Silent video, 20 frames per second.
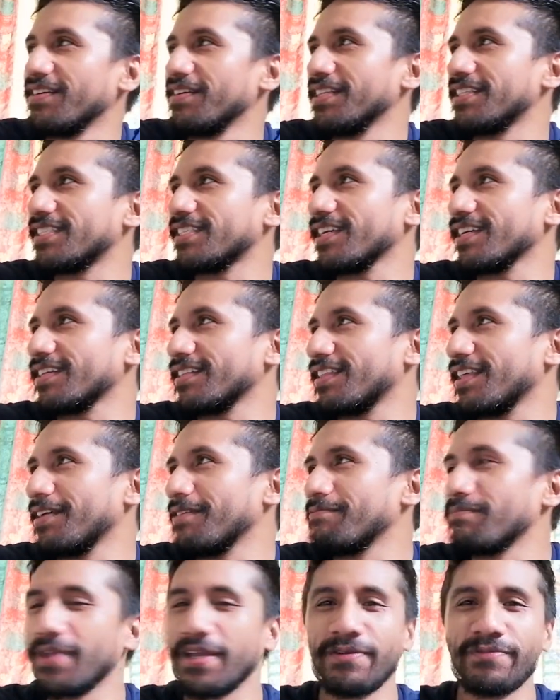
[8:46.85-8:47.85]
It's like
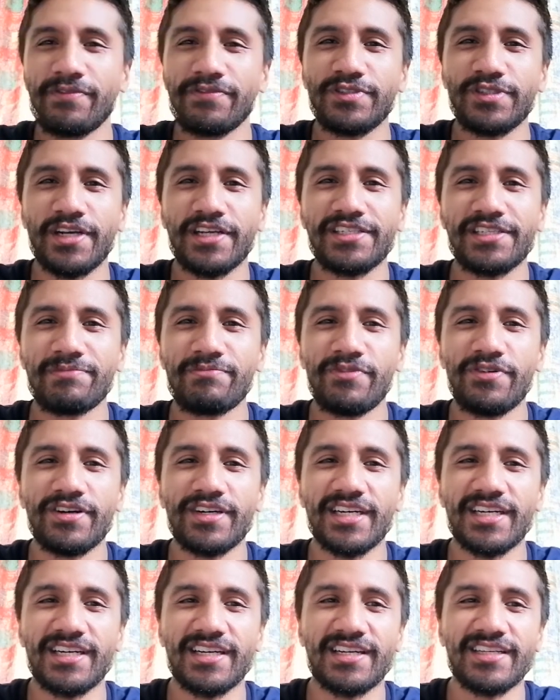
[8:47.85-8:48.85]
that meme with Tracy
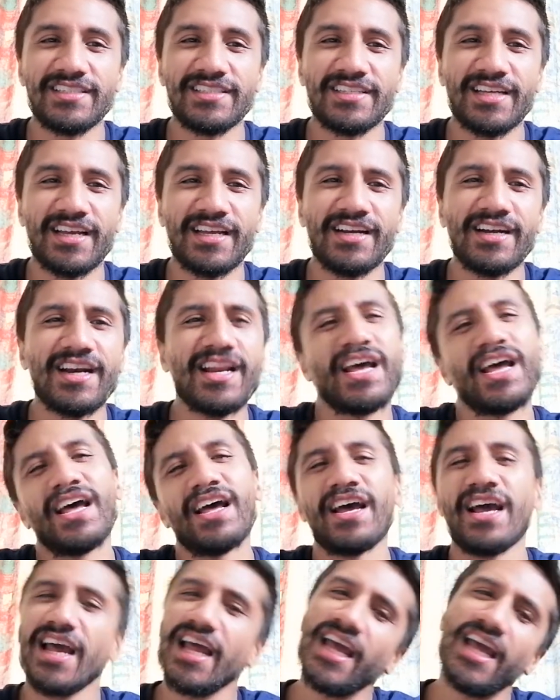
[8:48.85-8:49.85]
Morgan, and he's like,
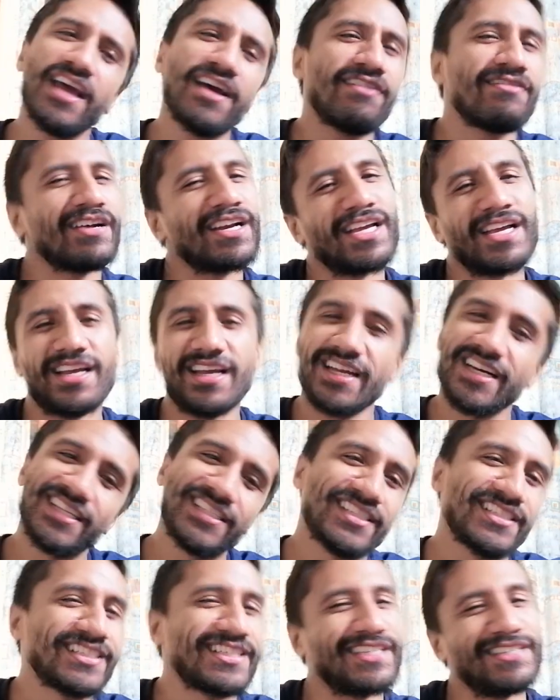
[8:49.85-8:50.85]
nah, hell no. And he
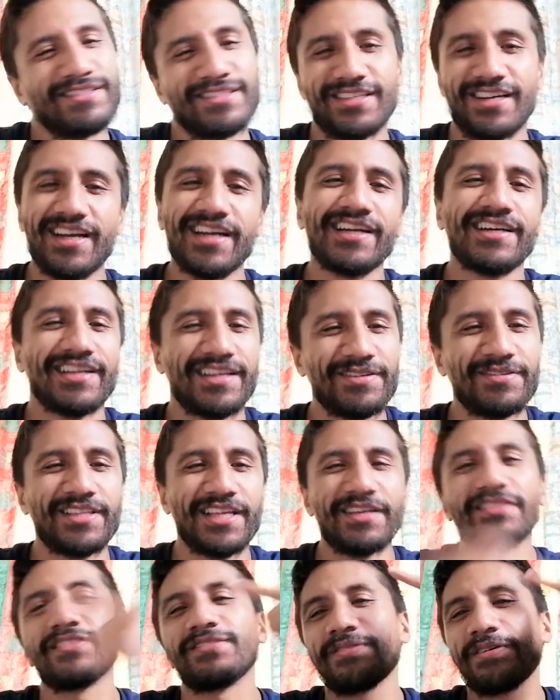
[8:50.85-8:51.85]
just keeps going.
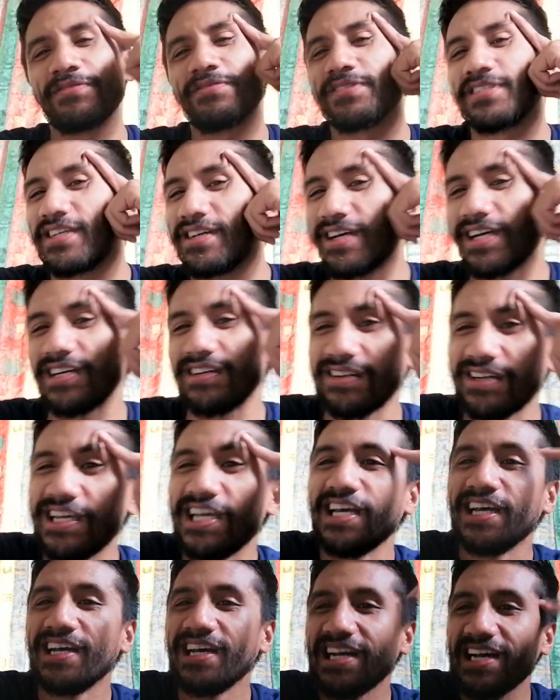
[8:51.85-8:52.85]
That's what was going
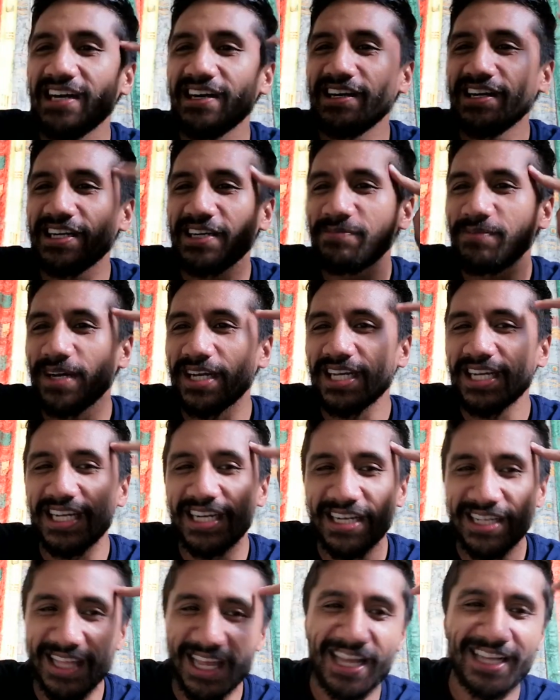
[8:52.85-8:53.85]
on in my
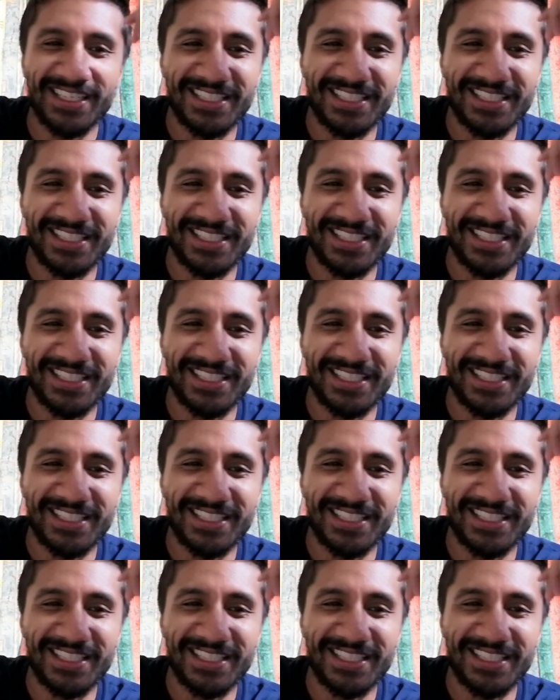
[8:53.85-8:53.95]
head.